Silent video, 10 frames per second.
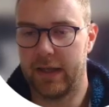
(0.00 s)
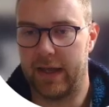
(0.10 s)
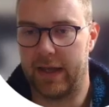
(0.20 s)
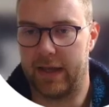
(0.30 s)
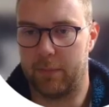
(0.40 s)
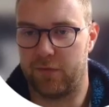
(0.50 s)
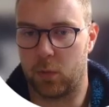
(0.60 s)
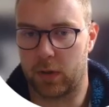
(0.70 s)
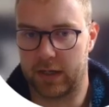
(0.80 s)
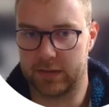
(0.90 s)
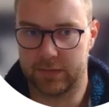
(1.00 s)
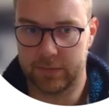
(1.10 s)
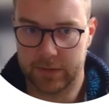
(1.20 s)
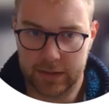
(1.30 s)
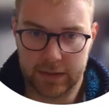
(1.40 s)
beforehand.
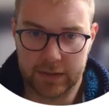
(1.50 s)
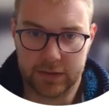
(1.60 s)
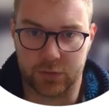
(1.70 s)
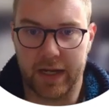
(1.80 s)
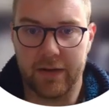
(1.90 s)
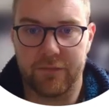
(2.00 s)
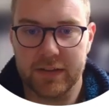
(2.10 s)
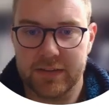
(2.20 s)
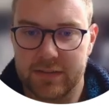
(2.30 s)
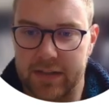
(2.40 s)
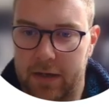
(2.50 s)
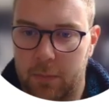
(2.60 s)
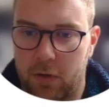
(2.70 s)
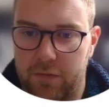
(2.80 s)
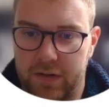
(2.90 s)
So yeah, that's the
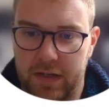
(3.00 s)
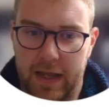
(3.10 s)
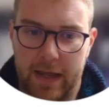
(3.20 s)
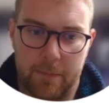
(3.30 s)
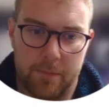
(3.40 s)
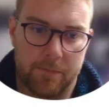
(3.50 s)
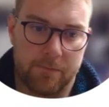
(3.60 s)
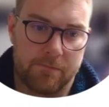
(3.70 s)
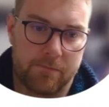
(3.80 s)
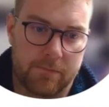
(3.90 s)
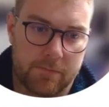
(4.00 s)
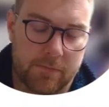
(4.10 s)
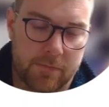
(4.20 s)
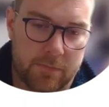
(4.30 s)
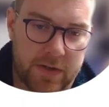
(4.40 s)
setup of it.
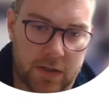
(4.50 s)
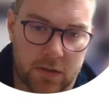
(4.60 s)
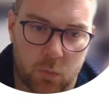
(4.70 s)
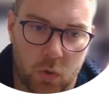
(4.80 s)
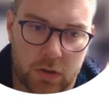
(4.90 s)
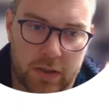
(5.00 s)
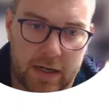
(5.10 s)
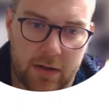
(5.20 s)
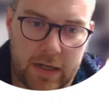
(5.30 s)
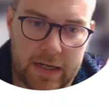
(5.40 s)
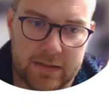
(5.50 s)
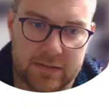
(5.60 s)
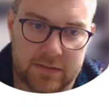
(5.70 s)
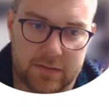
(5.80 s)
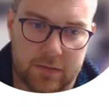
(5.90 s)
The other one there
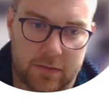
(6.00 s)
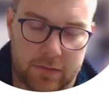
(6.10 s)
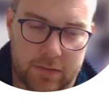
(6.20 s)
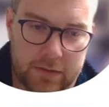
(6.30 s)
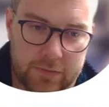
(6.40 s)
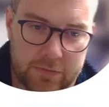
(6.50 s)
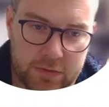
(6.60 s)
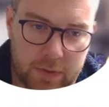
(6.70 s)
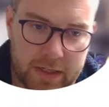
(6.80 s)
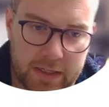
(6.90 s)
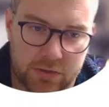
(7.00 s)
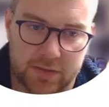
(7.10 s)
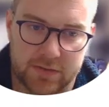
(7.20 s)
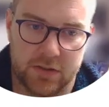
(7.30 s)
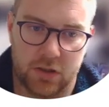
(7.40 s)
is that's quite
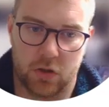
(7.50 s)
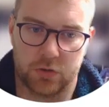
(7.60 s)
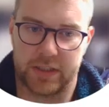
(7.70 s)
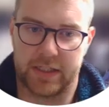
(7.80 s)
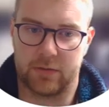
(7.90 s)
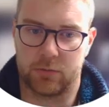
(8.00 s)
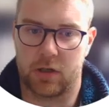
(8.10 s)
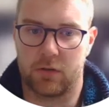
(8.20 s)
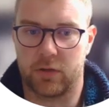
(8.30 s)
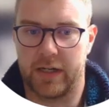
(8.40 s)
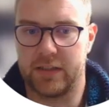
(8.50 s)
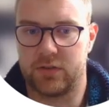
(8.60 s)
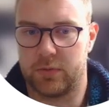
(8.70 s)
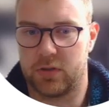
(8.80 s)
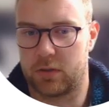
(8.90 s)
interesting, the launching and recovering. So
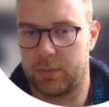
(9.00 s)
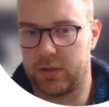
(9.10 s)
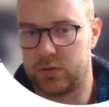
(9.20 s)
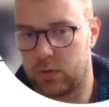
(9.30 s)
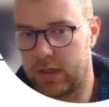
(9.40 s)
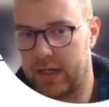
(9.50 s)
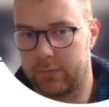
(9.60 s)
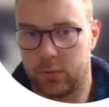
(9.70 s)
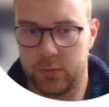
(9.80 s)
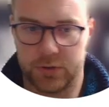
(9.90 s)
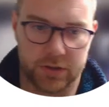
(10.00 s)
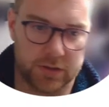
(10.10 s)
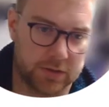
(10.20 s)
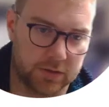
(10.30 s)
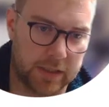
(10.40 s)
we talk about shoreline
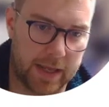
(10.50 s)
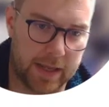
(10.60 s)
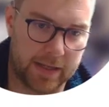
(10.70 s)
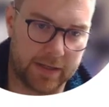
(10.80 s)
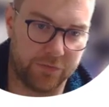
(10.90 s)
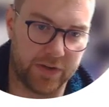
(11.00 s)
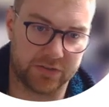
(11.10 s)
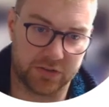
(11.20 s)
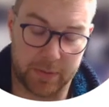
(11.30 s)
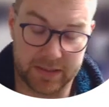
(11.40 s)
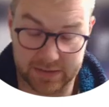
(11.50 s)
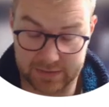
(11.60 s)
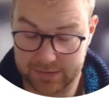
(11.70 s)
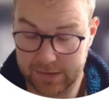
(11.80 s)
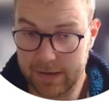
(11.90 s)
erosion and invasive
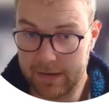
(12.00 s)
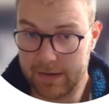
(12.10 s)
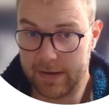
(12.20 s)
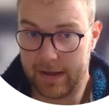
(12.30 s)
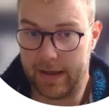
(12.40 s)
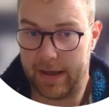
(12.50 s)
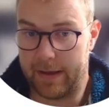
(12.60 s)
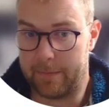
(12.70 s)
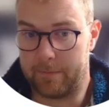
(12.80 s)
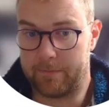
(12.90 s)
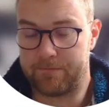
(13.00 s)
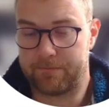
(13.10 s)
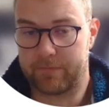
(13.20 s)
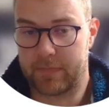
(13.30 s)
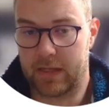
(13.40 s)
species.
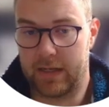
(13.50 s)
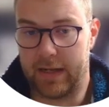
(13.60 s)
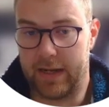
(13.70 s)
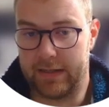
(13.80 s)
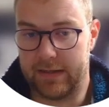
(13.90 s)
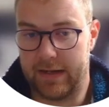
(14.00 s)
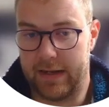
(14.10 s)
It